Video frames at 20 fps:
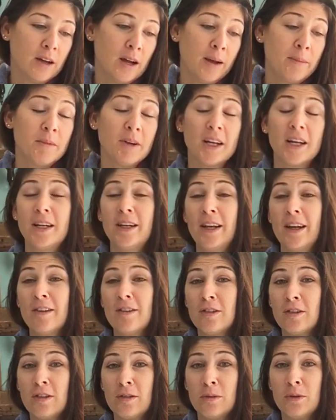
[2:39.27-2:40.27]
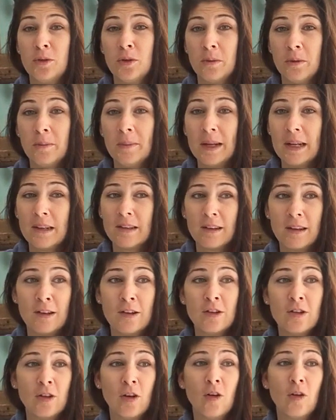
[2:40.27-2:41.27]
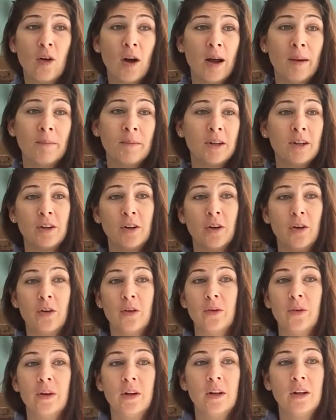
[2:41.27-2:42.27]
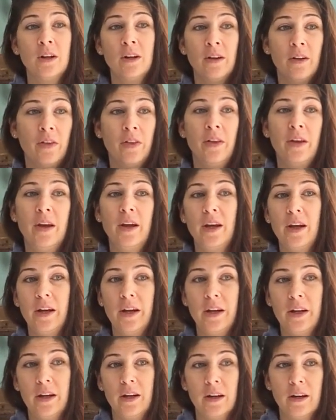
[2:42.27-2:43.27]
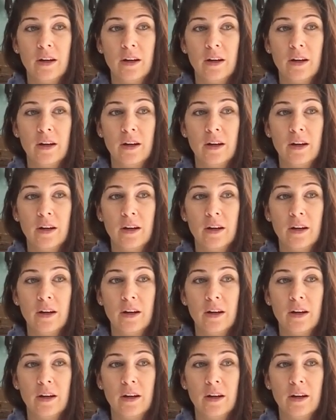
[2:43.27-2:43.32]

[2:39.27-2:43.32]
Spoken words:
I'm not getting answers through normal medicine, so I'm gonna go the